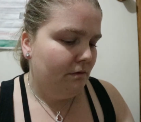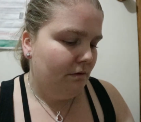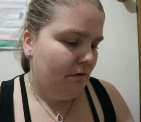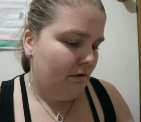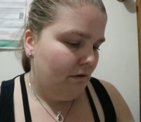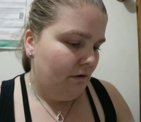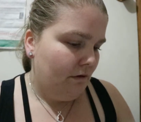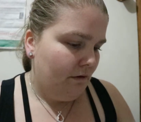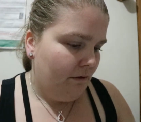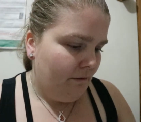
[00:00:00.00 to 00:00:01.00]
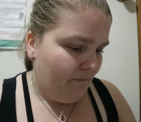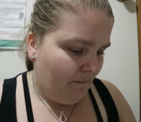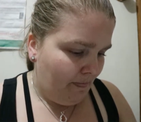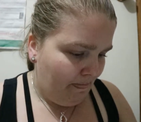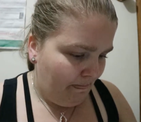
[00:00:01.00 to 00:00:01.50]

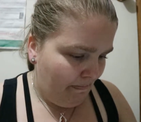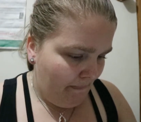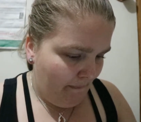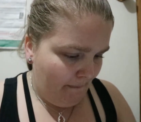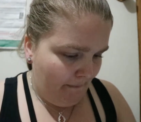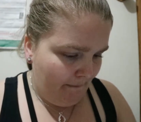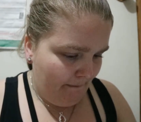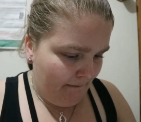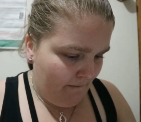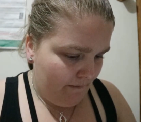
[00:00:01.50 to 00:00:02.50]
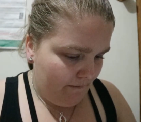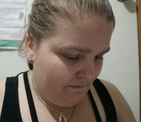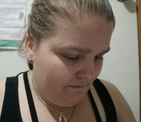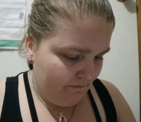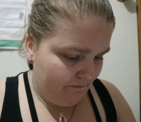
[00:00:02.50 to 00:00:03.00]

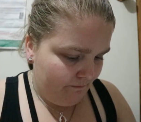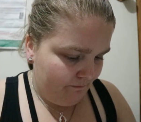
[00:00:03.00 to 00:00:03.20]
Nobody speaks.